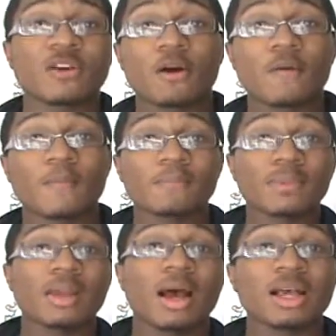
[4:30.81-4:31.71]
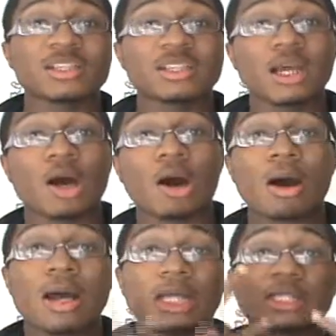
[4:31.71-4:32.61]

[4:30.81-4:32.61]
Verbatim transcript: So I see y'all.